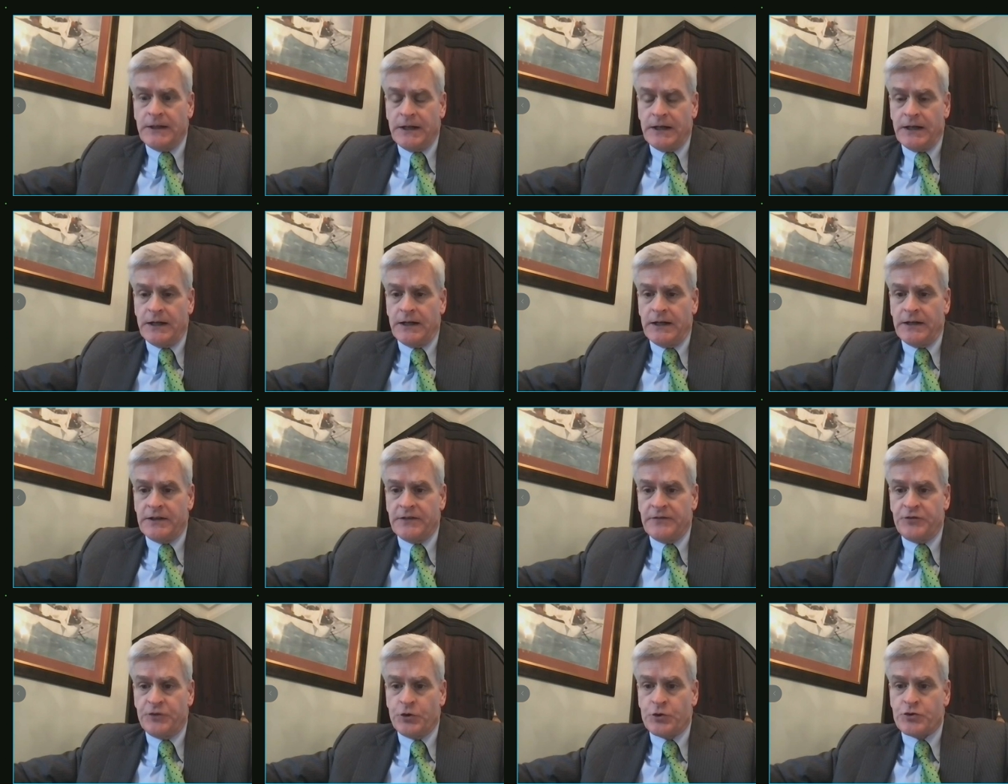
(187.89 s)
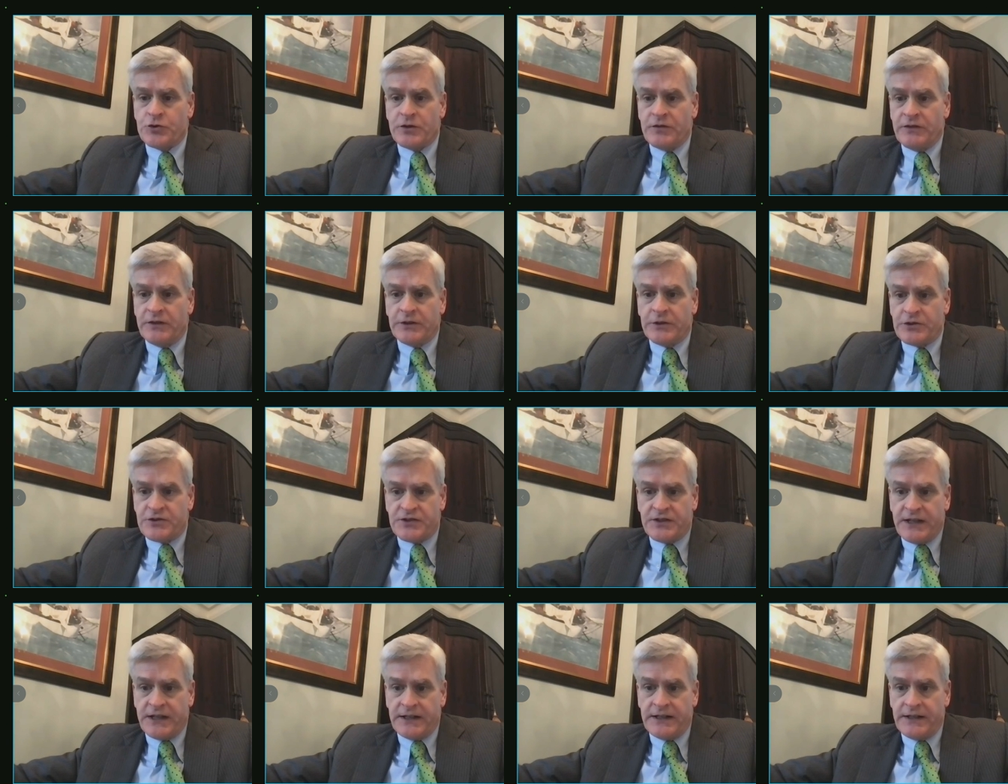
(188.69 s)
the future of
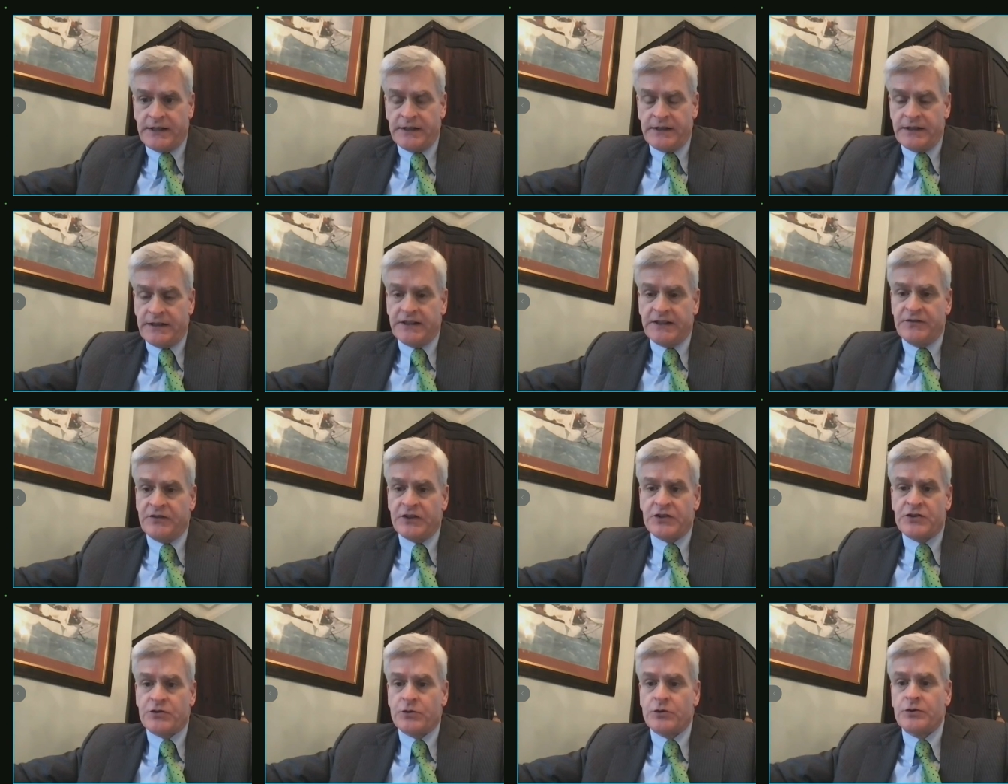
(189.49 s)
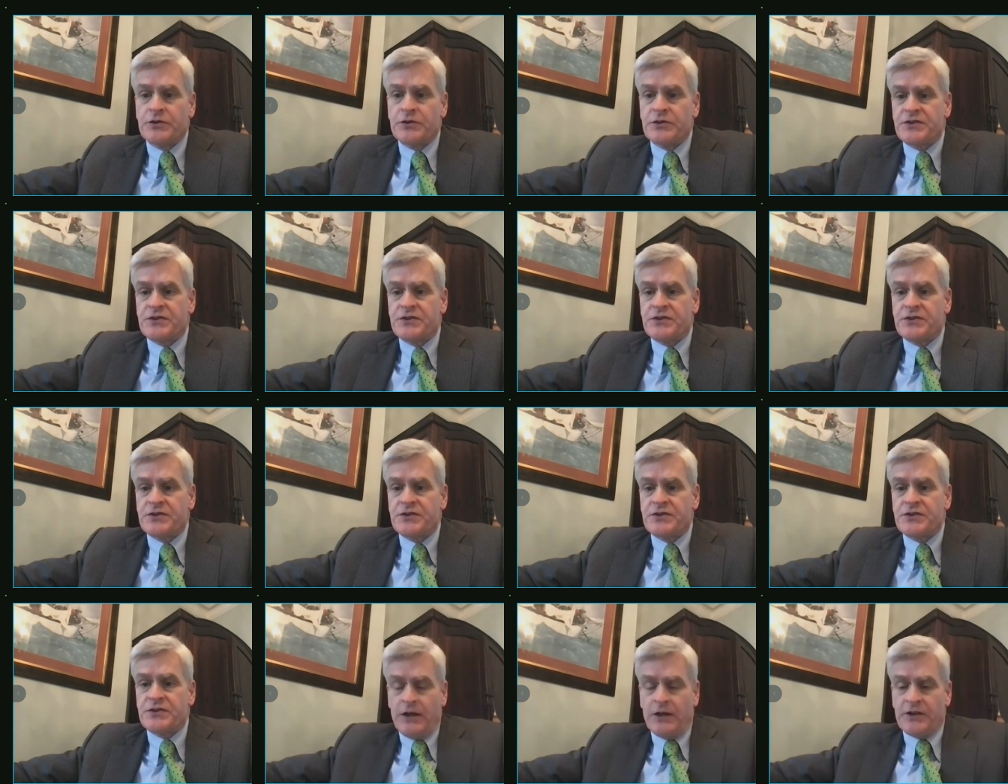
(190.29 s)
understanding an individual's
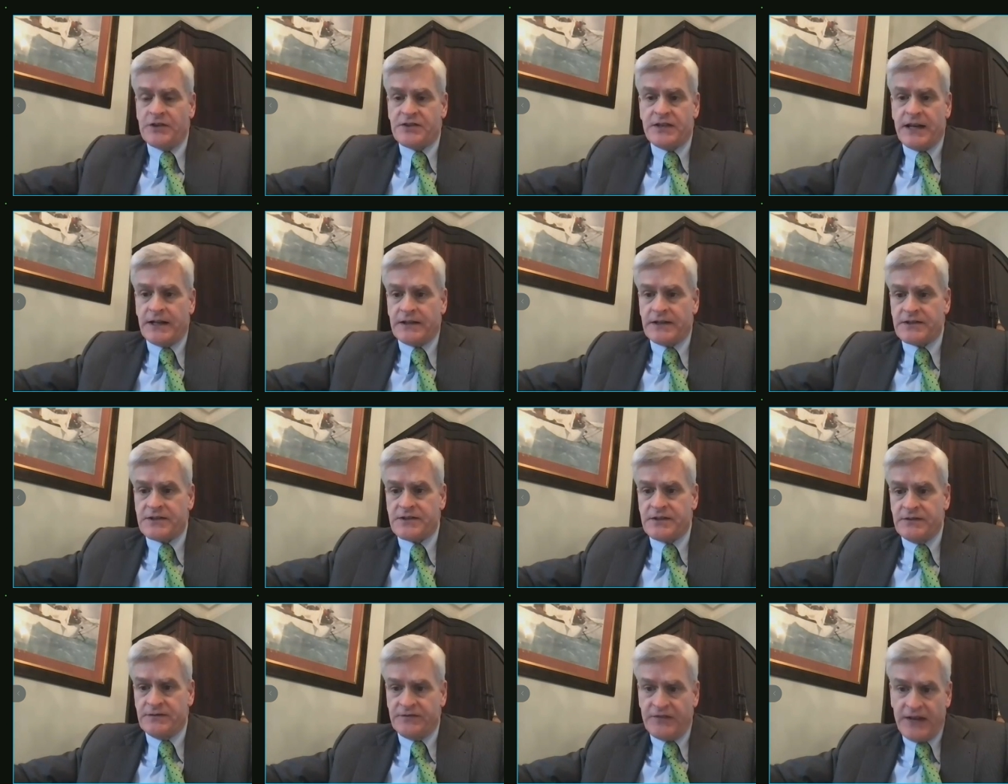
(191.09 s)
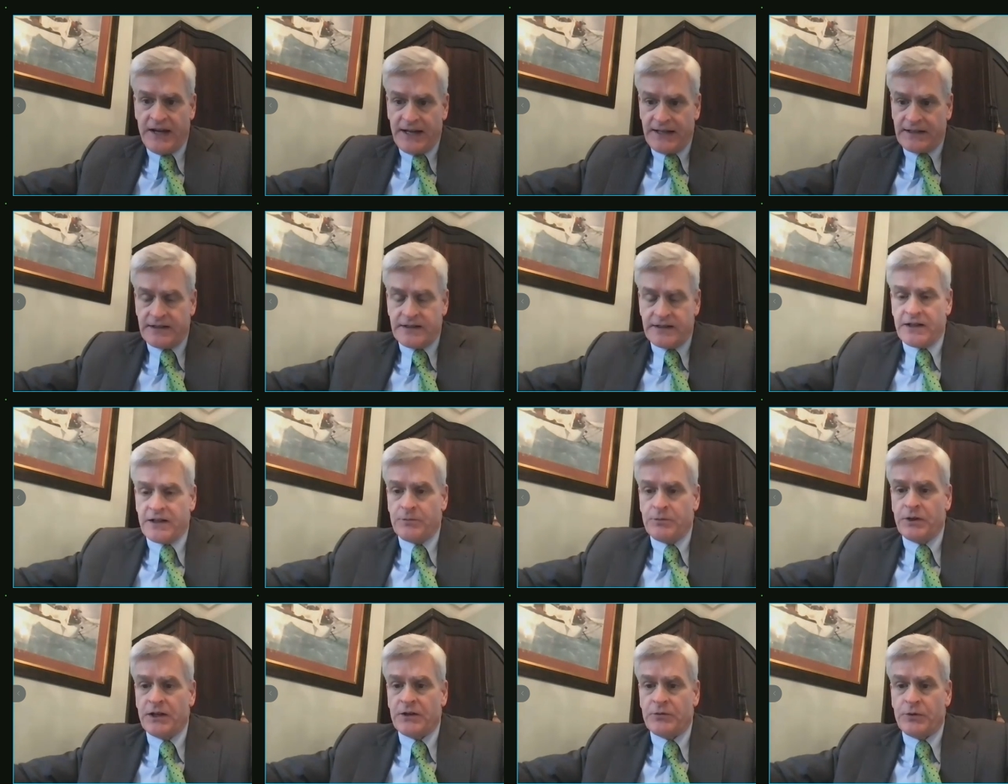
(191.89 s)
health status, in fact, their
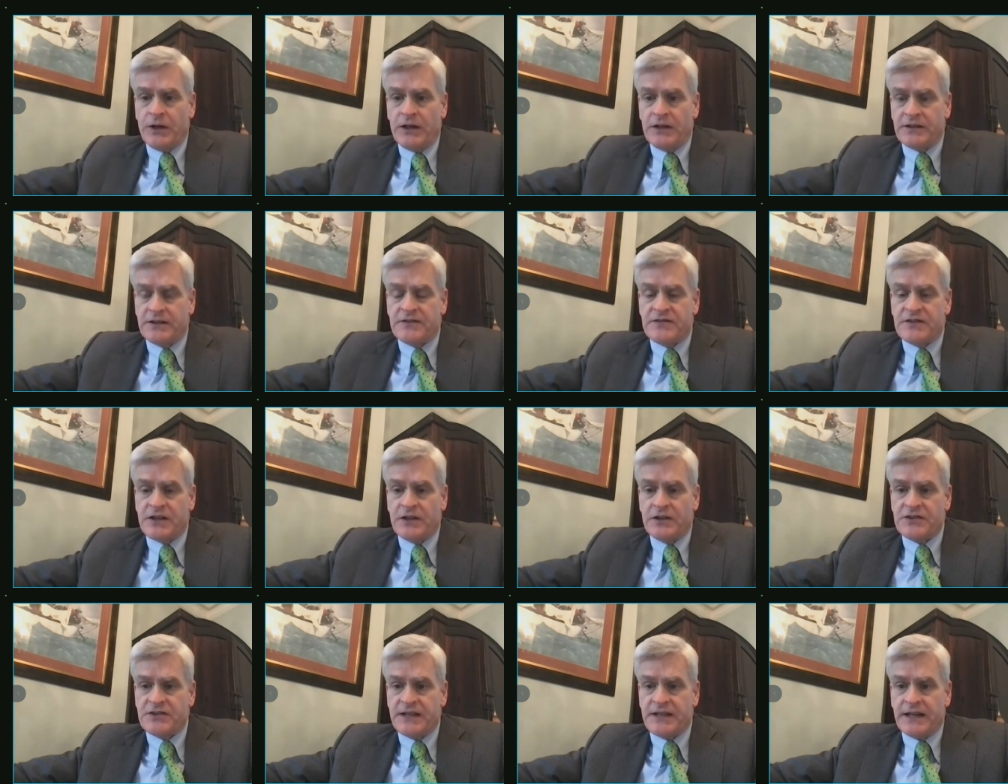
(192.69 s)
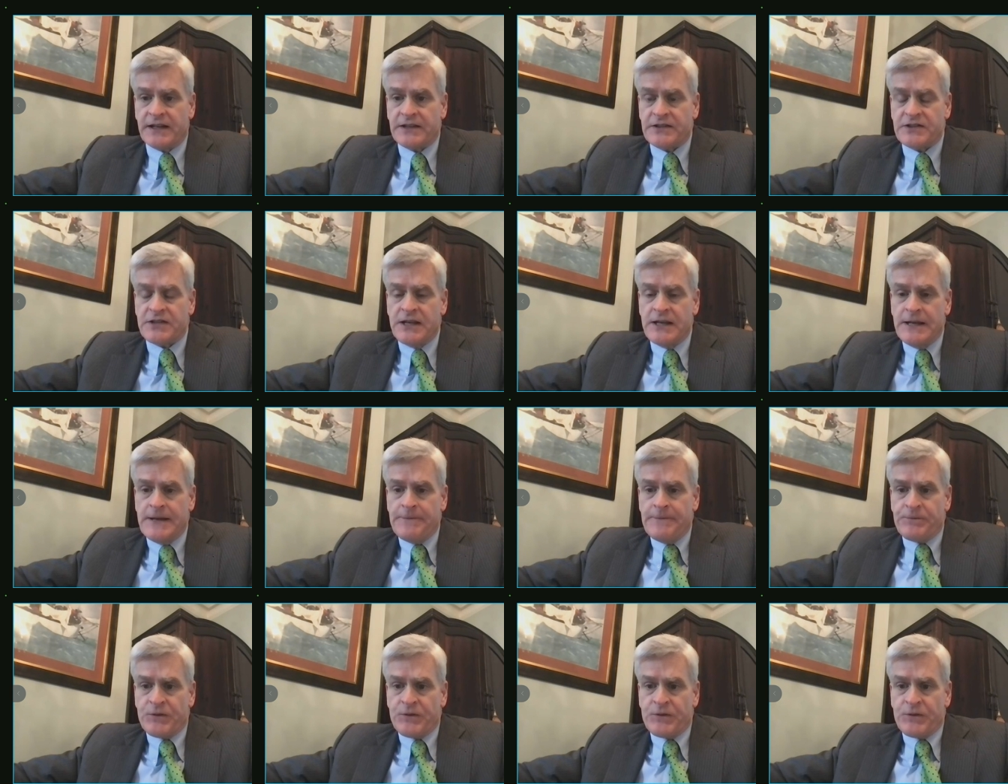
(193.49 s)
blood relative's health status.